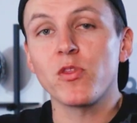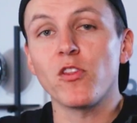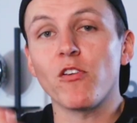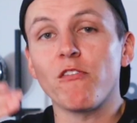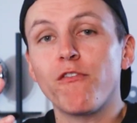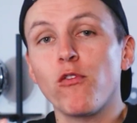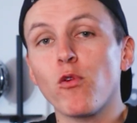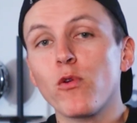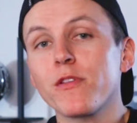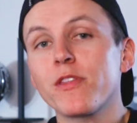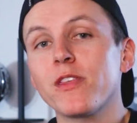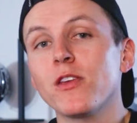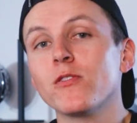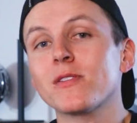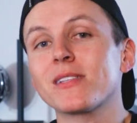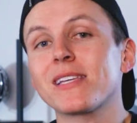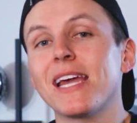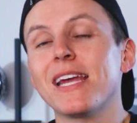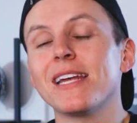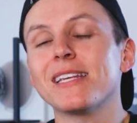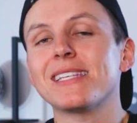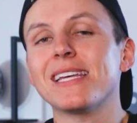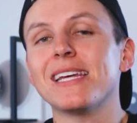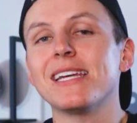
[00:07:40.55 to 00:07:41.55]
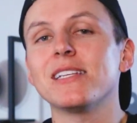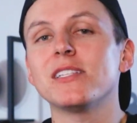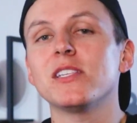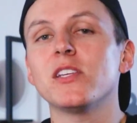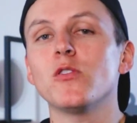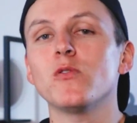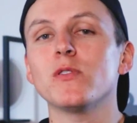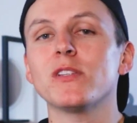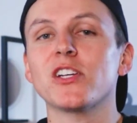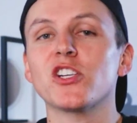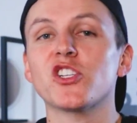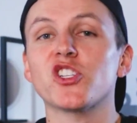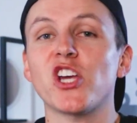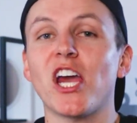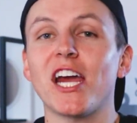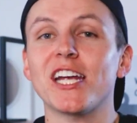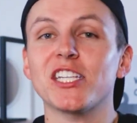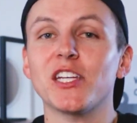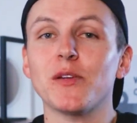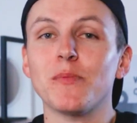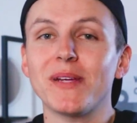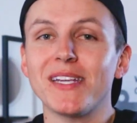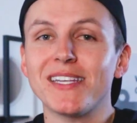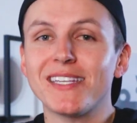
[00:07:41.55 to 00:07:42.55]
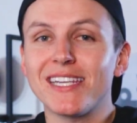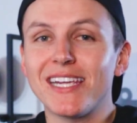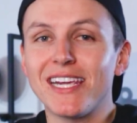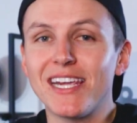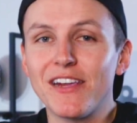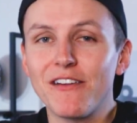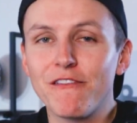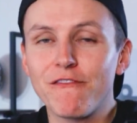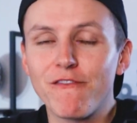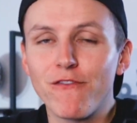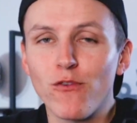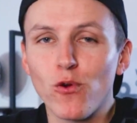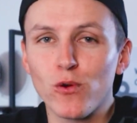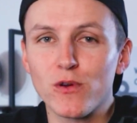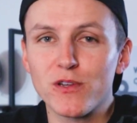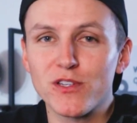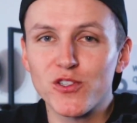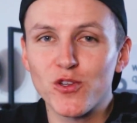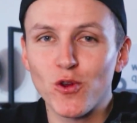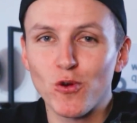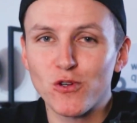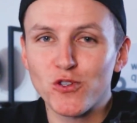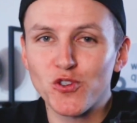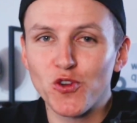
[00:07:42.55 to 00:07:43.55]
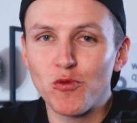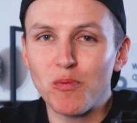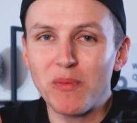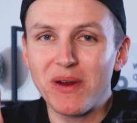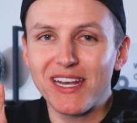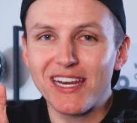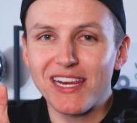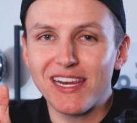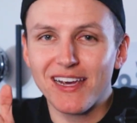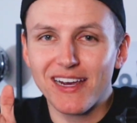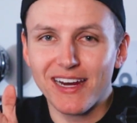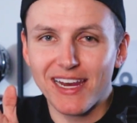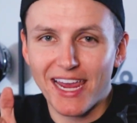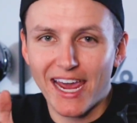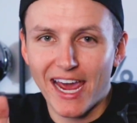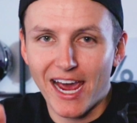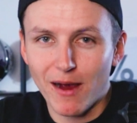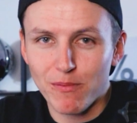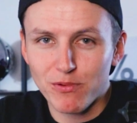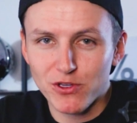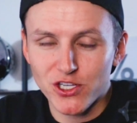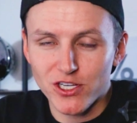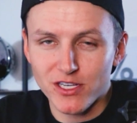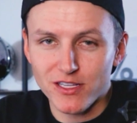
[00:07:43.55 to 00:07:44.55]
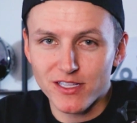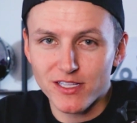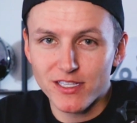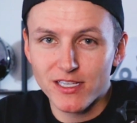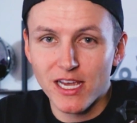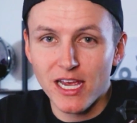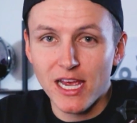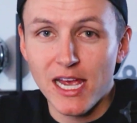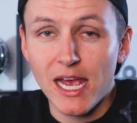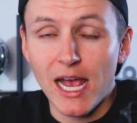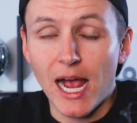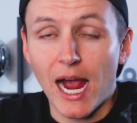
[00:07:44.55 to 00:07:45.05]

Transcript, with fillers: The fourth use case is using ChatGPT for social media captions.